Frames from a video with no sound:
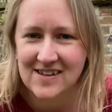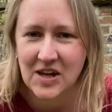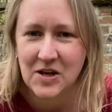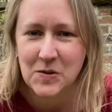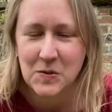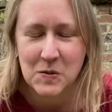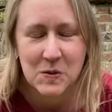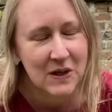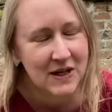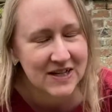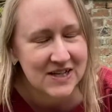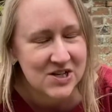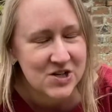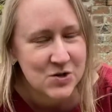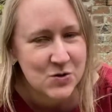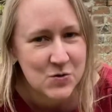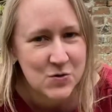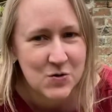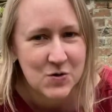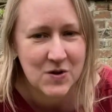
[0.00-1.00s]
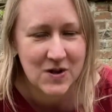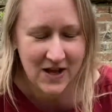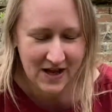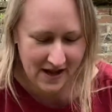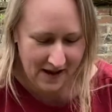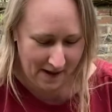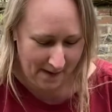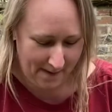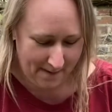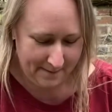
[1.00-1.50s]
Unite Shawl
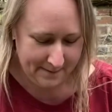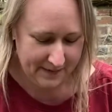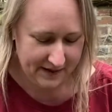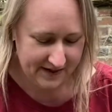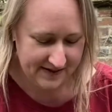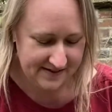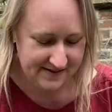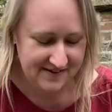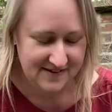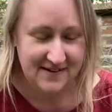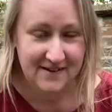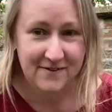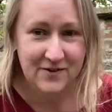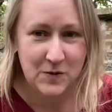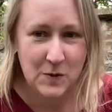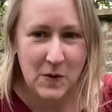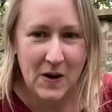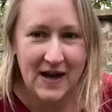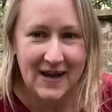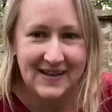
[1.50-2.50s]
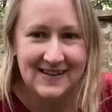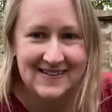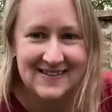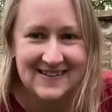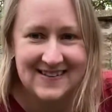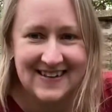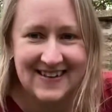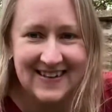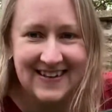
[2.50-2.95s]
by Stephen West.